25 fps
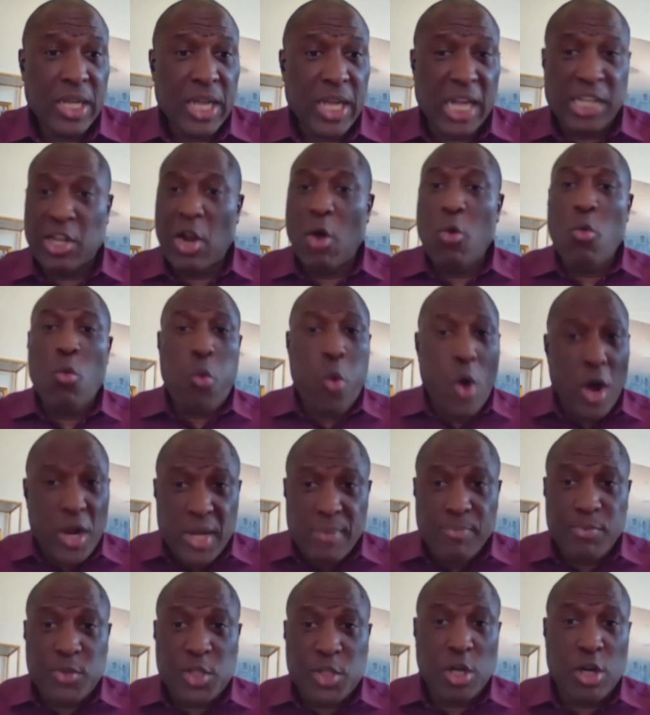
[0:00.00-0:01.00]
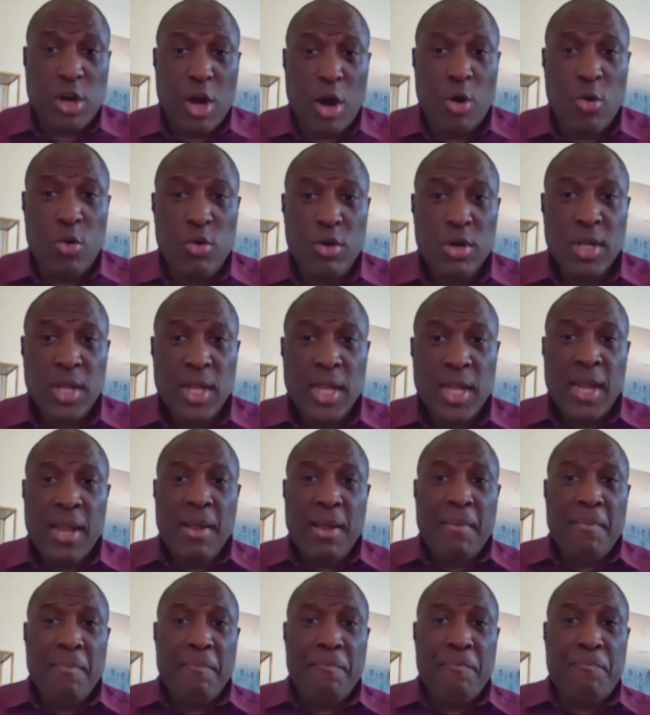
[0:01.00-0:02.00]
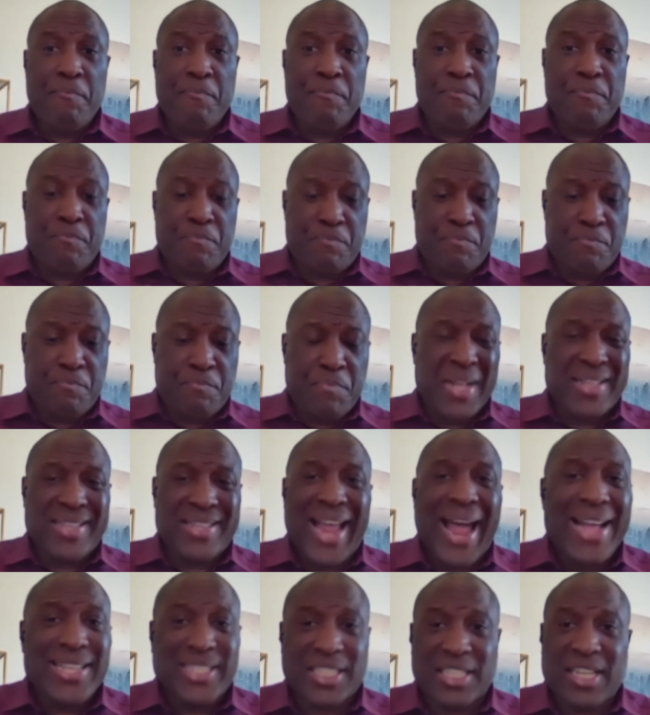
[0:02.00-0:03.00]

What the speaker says: I don't want him to go, but